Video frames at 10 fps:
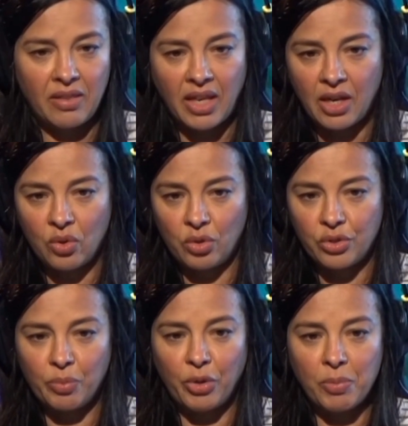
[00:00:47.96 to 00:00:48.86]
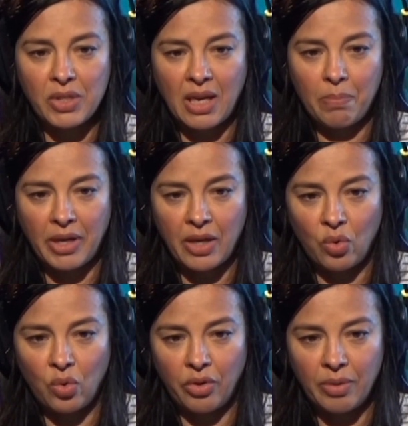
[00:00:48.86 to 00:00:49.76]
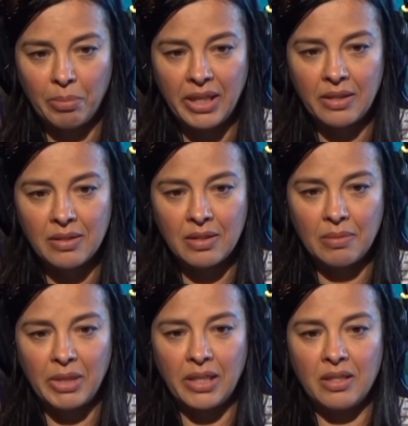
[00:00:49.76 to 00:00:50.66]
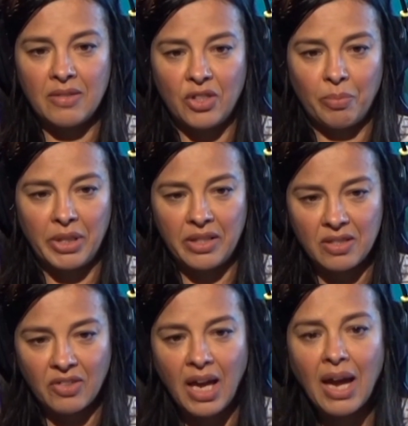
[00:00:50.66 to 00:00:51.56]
Methane also burped out by all the millions and millions, if not billions, of